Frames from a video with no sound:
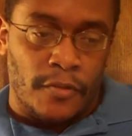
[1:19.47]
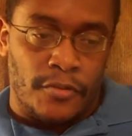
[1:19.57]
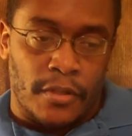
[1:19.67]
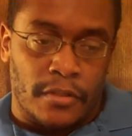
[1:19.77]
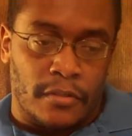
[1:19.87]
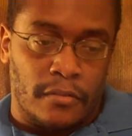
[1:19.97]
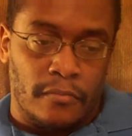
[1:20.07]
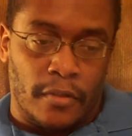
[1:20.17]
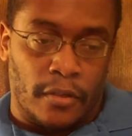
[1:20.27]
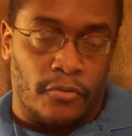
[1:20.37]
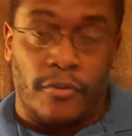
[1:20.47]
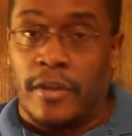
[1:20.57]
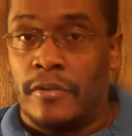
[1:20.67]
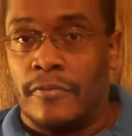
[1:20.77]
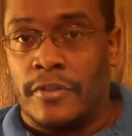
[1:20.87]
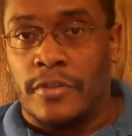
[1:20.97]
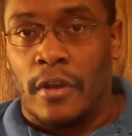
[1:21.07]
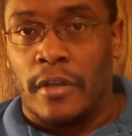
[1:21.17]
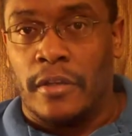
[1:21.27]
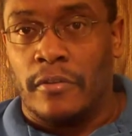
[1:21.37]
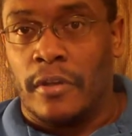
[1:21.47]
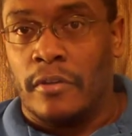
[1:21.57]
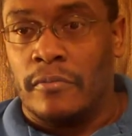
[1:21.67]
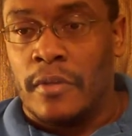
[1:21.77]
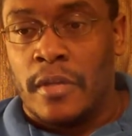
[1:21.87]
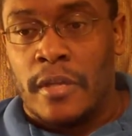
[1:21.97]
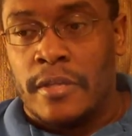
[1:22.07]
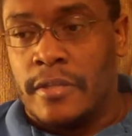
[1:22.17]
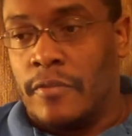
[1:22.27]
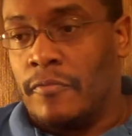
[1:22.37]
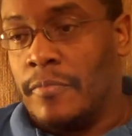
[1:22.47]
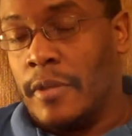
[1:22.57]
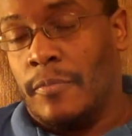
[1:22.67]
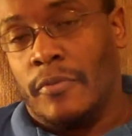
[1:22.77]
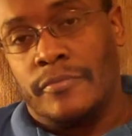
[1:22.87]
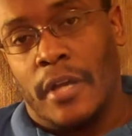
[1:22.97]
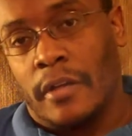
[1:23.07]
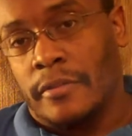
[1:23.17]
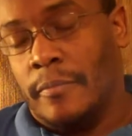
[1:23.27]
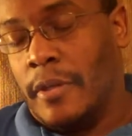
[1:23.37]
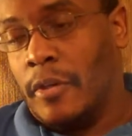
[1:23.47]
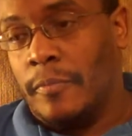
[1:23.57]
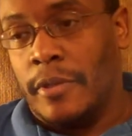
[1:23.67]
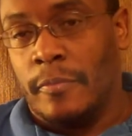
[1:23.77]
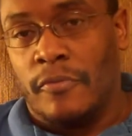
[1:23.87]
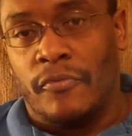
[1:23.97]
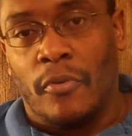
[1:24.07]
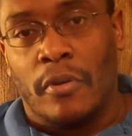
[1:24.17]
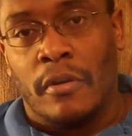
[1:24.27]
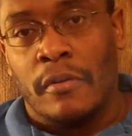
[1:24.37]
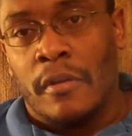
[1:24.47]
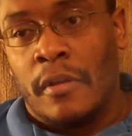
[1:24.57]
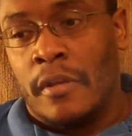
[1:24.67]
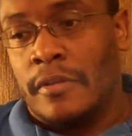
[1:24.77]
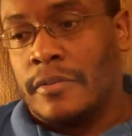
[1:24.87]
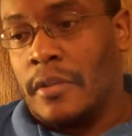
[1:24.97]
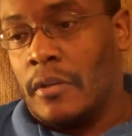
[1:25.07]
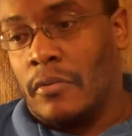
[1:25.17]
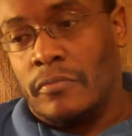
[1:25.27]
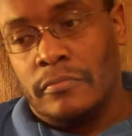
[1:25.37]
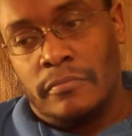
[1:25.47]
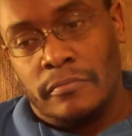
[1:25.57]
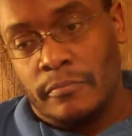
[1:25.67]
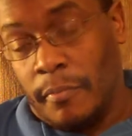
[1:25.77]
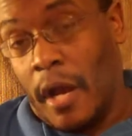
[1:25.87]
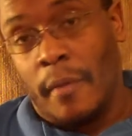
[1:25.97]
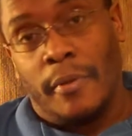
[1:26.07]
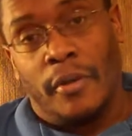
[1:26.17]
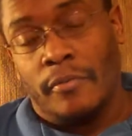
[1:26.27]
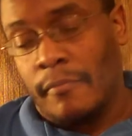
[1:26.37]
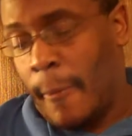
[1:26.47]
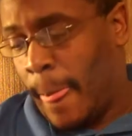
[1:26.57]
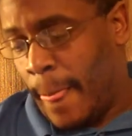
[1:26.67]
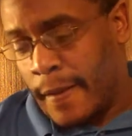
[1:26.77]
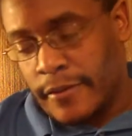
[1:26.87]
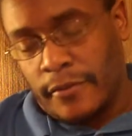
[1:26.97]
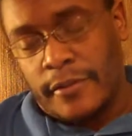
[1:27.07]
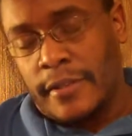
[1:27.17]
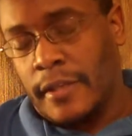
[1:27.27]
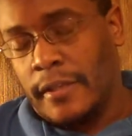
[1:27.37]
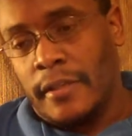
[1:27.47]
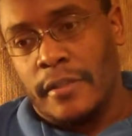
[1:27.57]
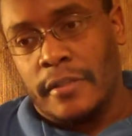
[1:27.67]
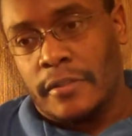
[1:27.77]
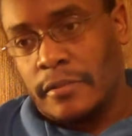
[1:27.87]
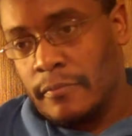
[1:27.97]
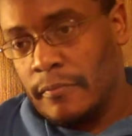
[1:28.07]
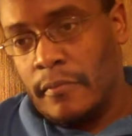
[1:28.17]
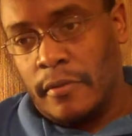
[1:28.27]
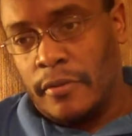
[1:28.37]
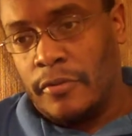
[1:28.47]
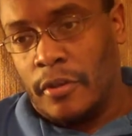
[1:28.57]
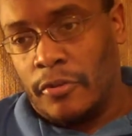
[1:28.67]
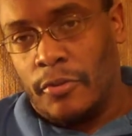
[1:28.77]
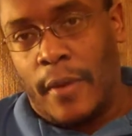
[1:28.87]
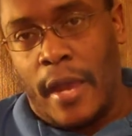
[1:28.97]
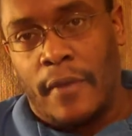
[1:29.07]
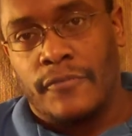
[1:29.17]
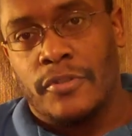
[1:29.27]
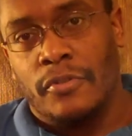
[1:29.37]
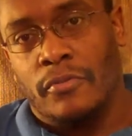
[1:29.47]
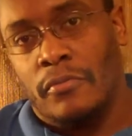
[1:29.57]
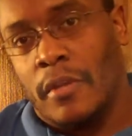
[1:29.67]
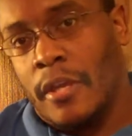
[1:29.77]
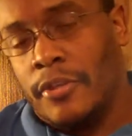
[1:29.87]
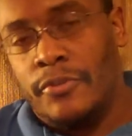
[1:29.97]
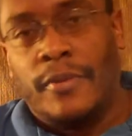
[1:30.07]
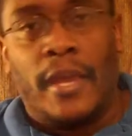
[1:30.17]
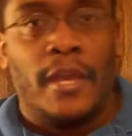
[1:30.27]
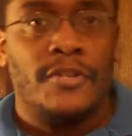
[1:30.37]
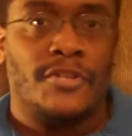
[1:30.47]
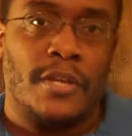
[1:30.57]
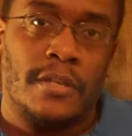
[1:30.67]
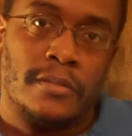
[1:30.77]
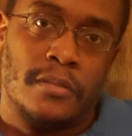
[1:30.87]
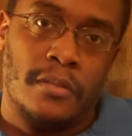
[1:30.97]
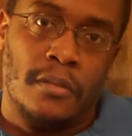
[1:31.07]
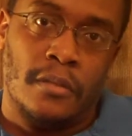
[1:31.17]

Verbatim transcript: just the creator of Guitar Hero, different people, talked to Mel B before, so Bob Hope. So the thing is, you know, you have to, you can't just,